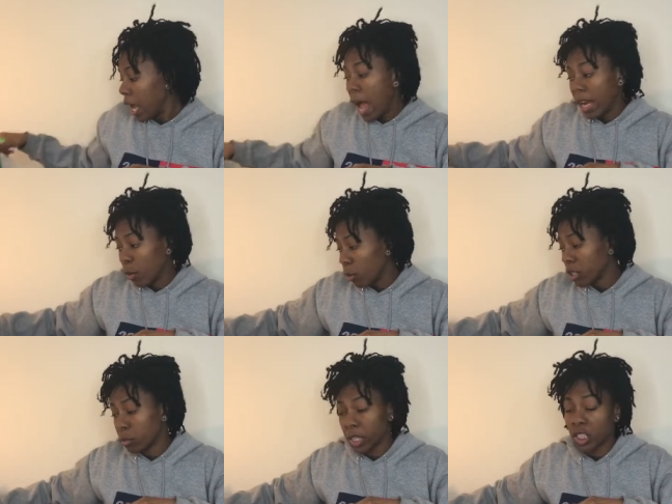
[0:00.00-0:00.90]
And I
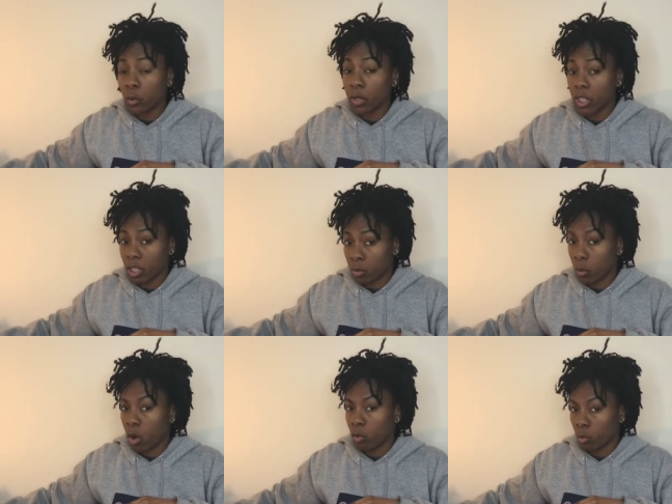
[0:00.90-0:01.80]
was brushing with a
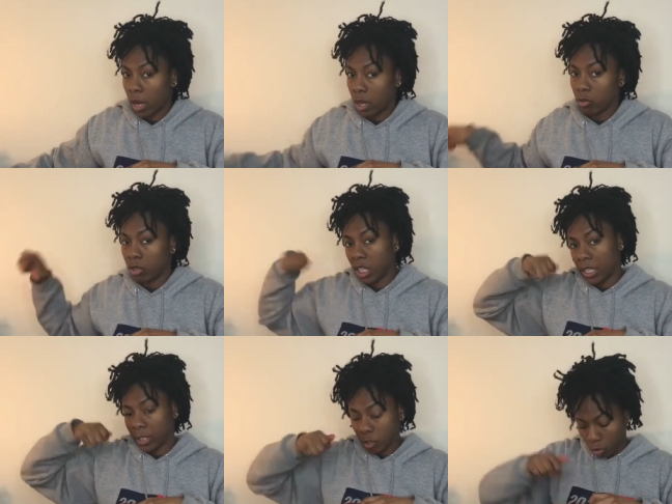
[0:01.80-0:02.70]
small round
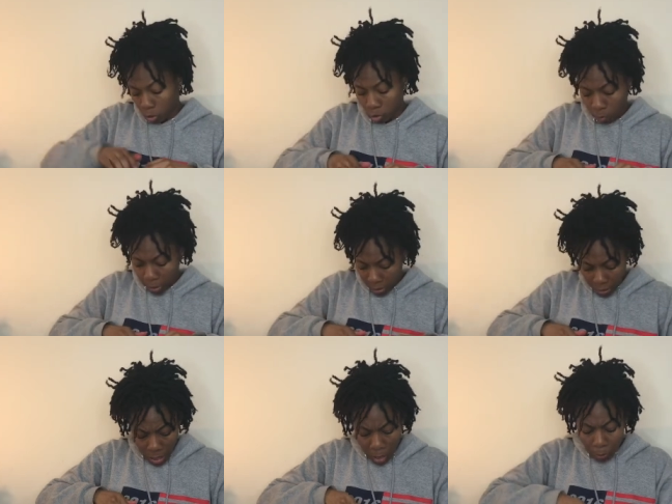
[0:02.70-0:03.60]
electrical toothbrush,
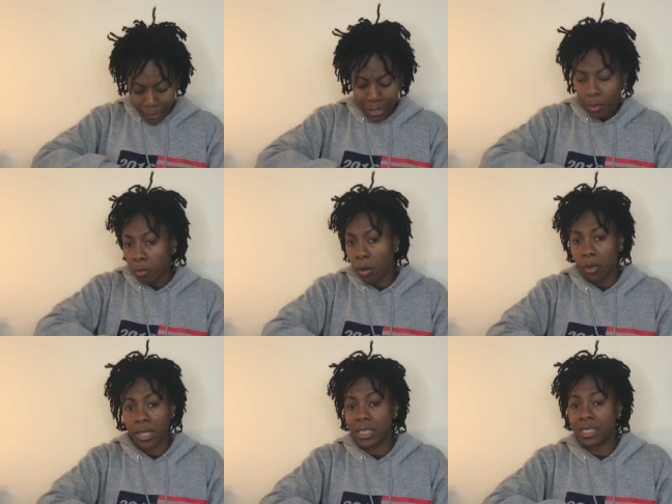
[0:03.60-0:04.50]
but then it
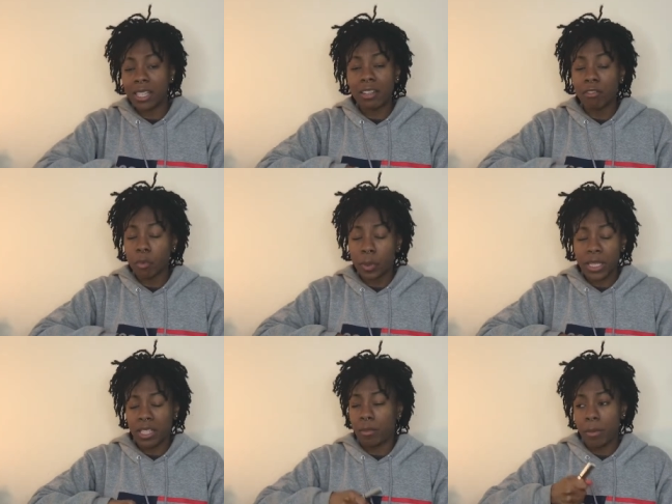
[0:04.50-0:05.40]
broke and instead of
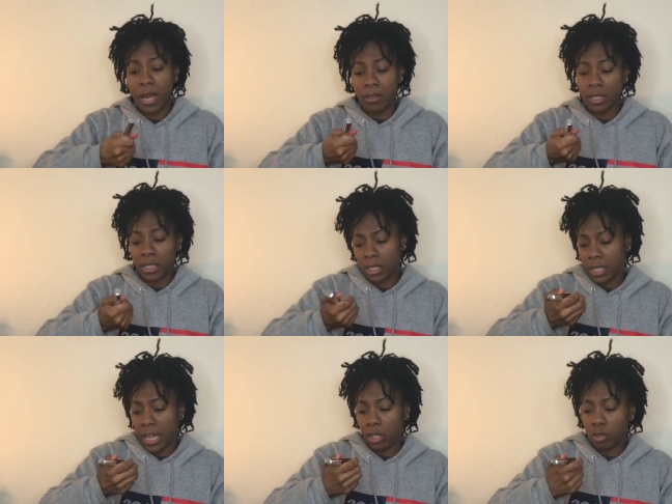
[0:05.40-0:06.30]
replacing the batteries, I just
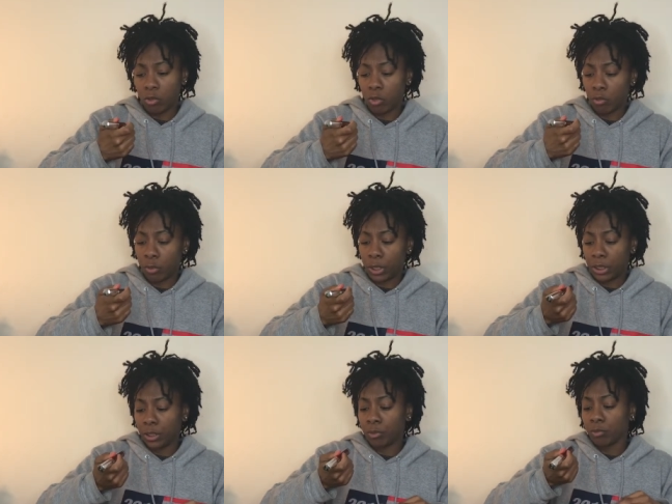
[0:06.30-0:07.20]
got a new toothbrush